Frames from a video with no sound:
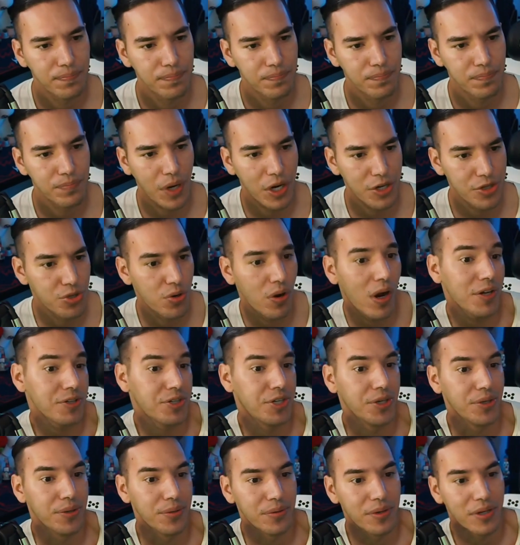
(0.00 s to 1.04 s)
are drawn
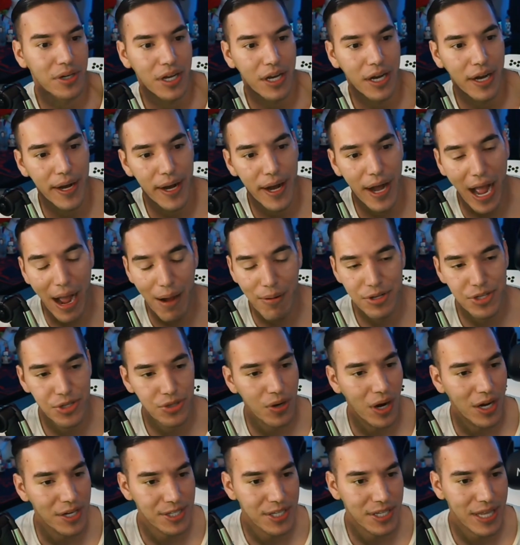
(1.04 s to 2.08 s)
to. I was
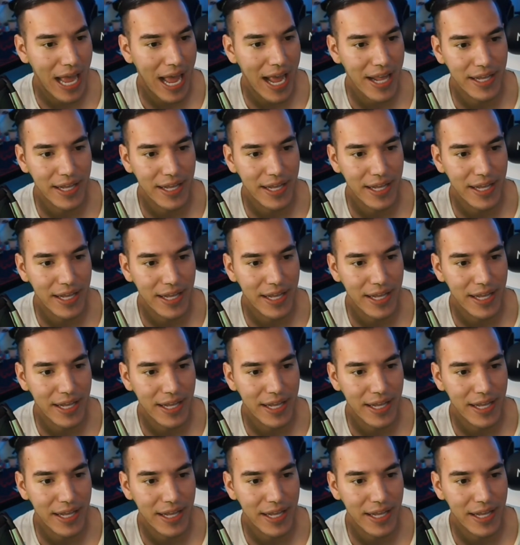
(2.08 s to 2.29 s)
drawn to that,